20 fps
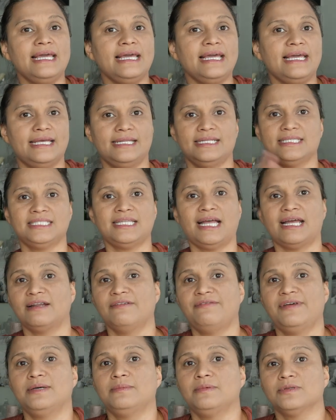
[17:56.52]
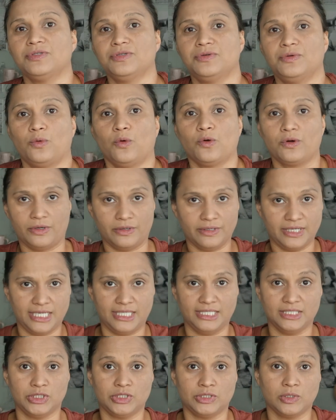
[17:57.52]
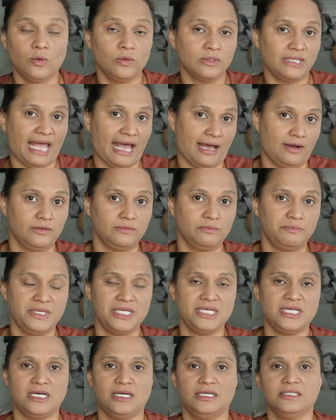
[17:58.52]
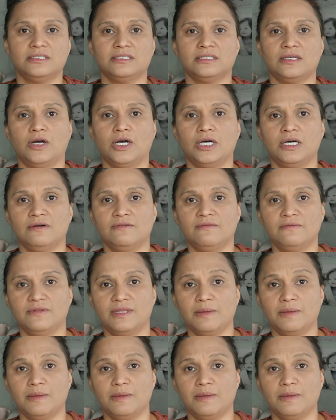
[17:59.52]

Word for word: it is not available to order. It is sold out. Because of